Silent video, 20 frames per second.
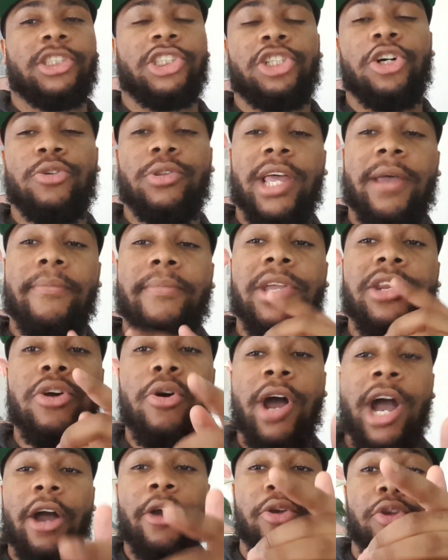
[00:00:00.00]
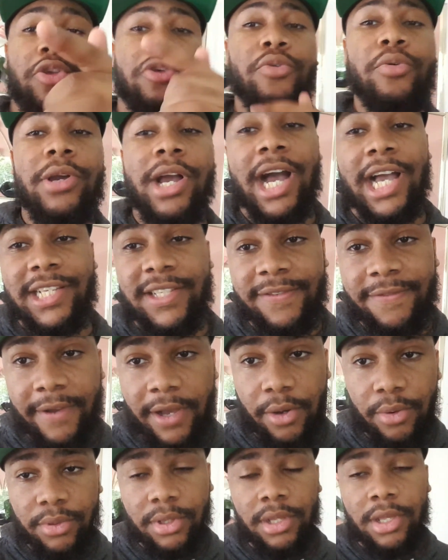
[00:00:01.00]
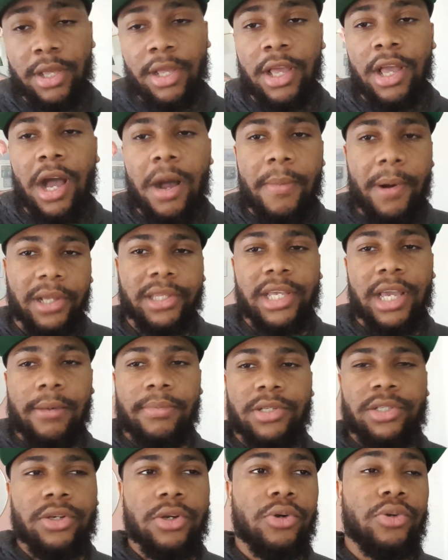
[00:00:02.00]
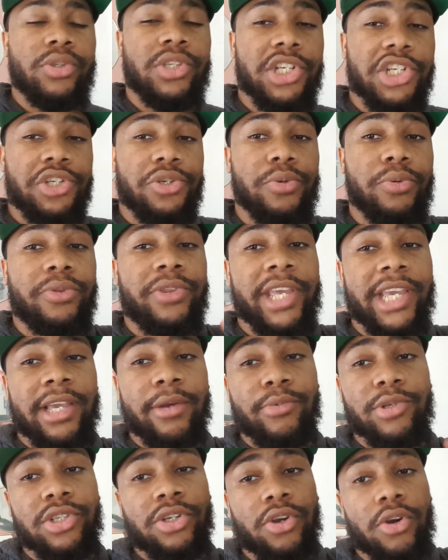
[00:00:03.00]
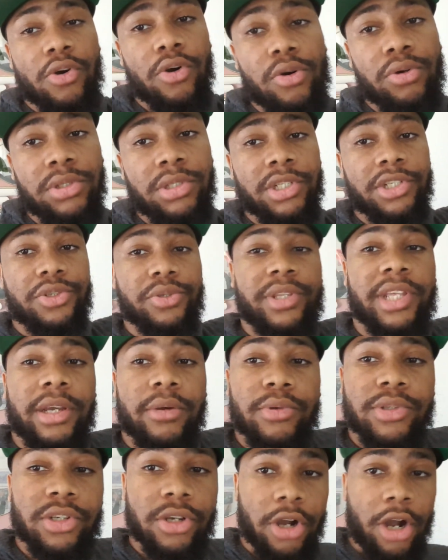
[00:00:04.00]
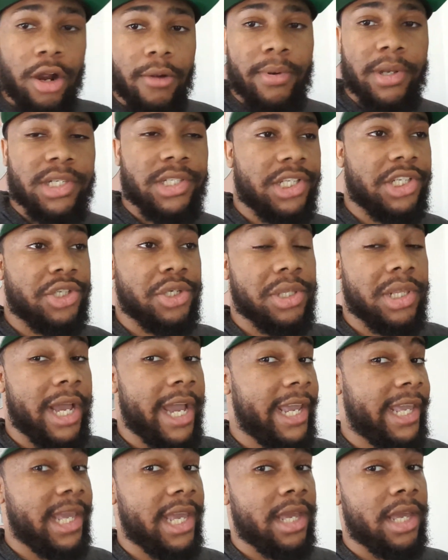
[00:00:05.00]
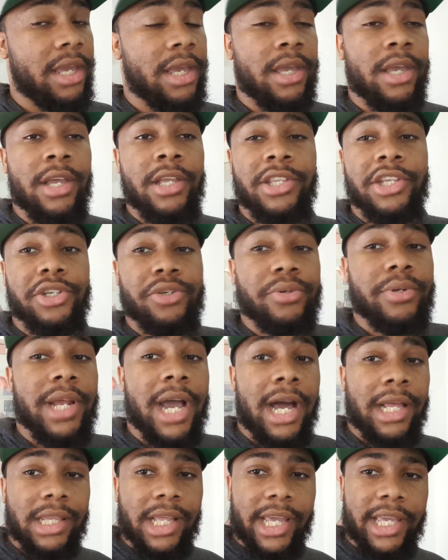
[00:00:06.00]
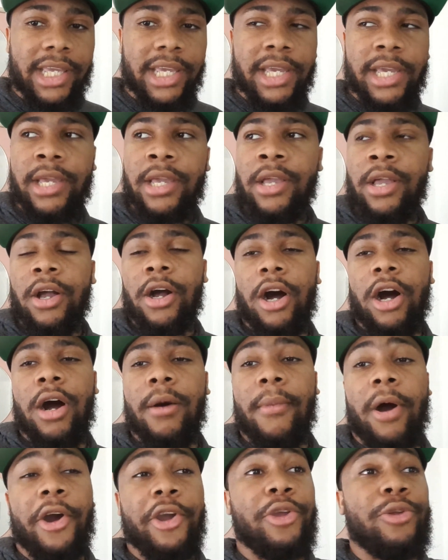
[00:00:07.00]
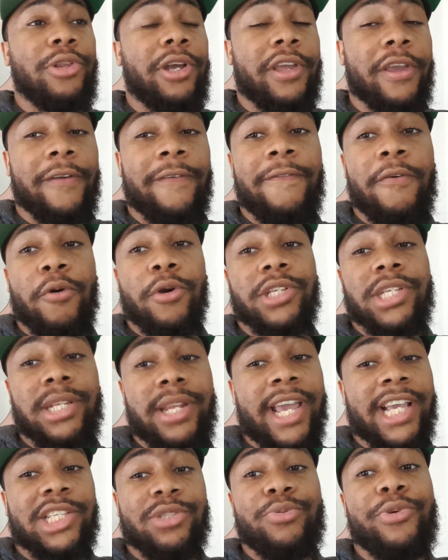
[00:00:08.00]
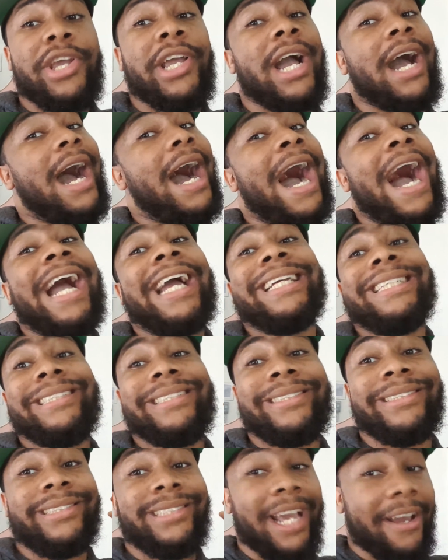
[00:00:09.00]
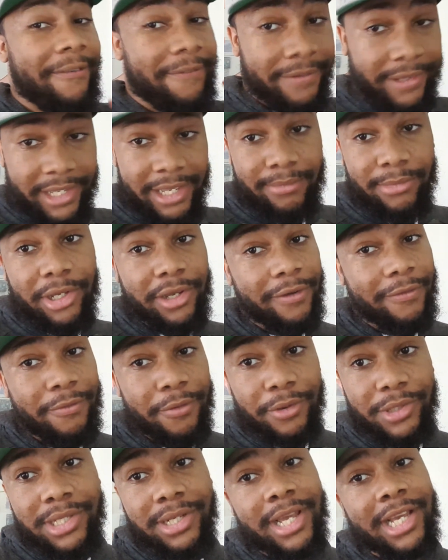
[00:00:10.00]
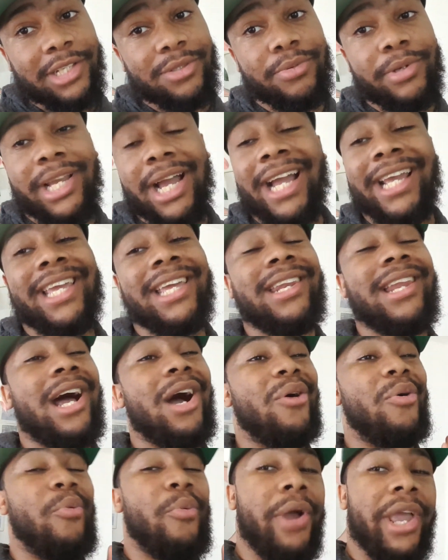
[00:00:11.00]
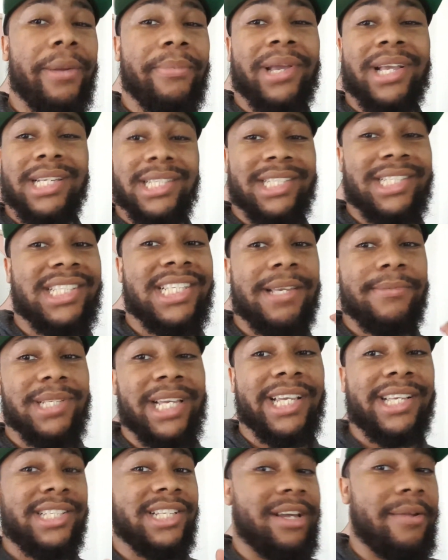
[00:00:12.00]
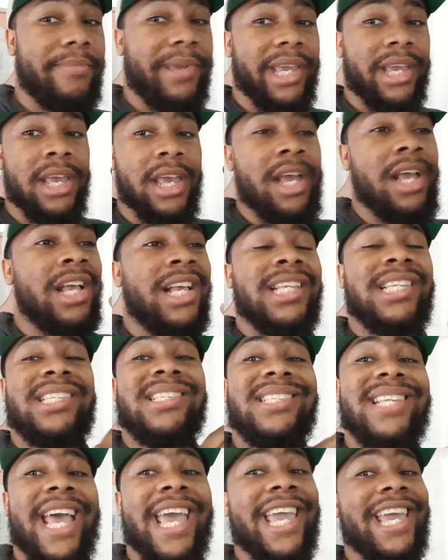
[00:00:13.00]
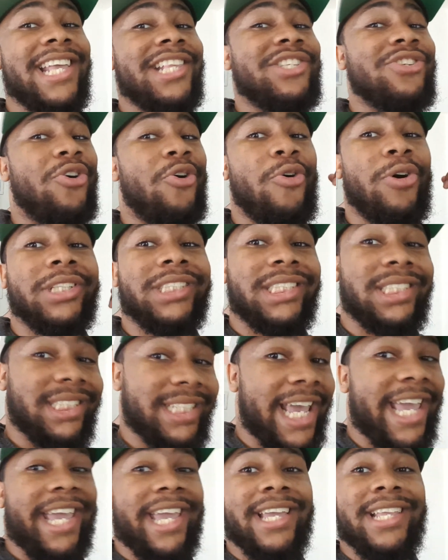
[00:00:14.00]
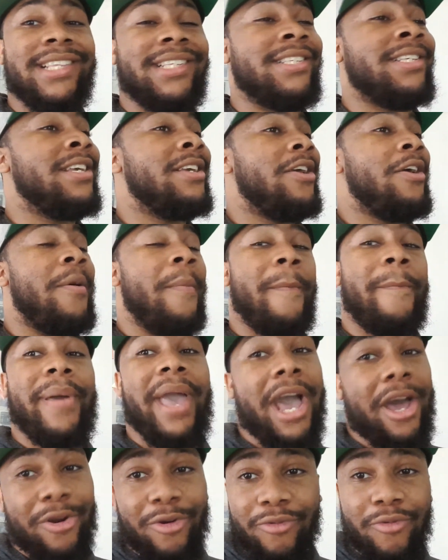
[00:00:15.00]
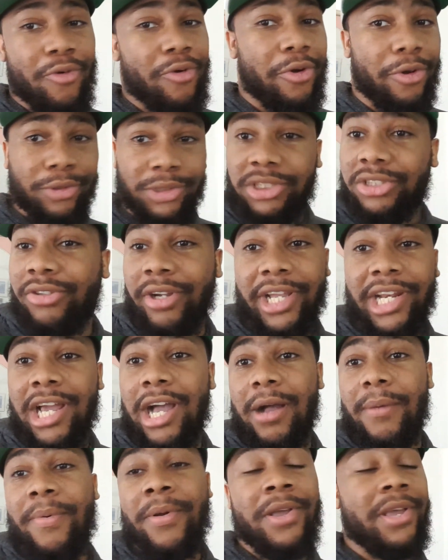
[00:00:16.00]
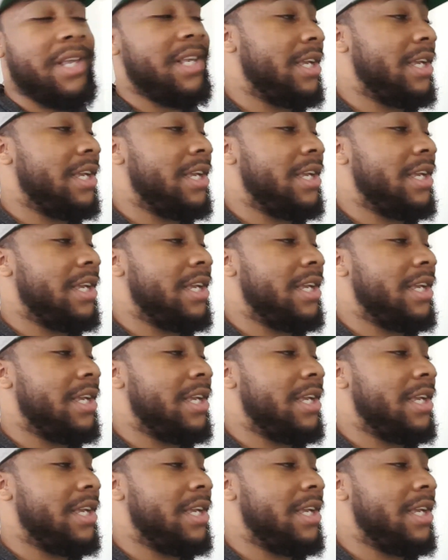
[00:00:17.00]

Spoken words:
So let me know how you guys felt about the episode. Did you think it was gold? Did you think it was garbage? Did you like it? Did you not like it? Are you looking forward to next week? I definitely am looking forward to next week. I cannot wait because it seems like it's going to be Saiyans on Saiyans battle royal straight up.